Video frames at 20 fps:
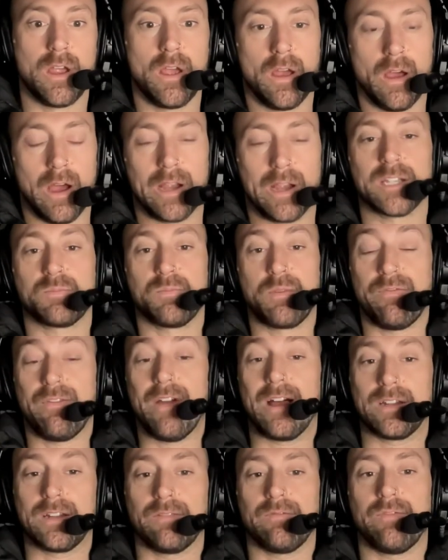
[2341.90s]
I guess,
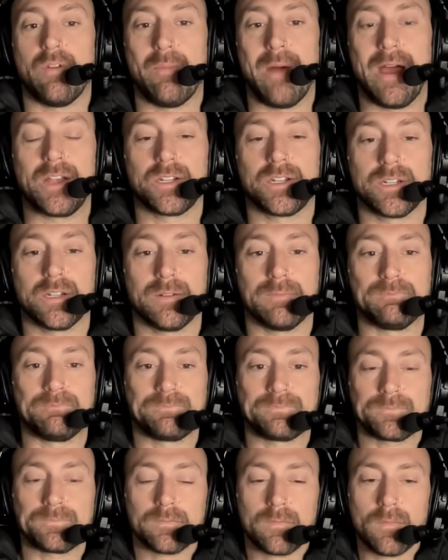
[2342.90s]
profound information.
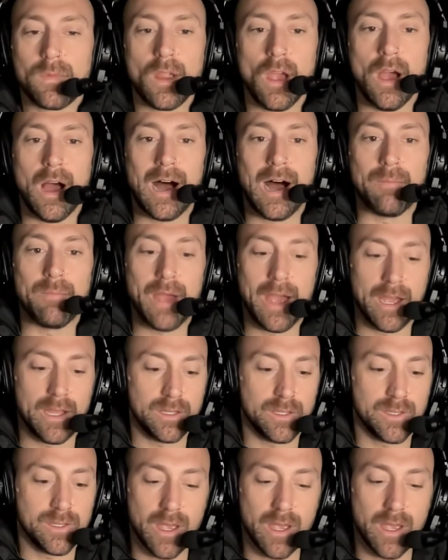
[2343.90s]
Um, and,